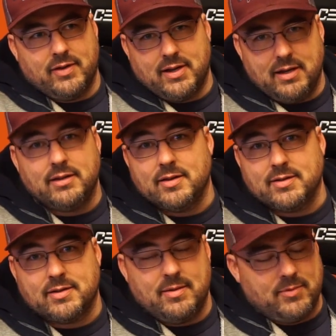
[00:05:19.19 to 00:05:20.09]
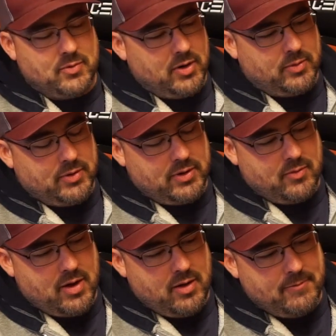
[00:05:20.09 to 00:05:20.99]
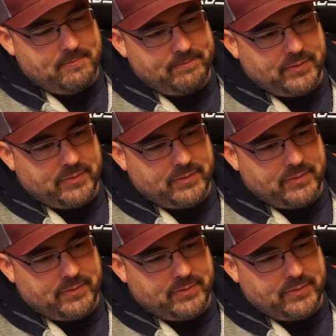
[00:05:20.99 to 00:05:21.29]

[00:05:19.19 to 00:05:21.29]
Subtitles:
and it does seem to work pretty well.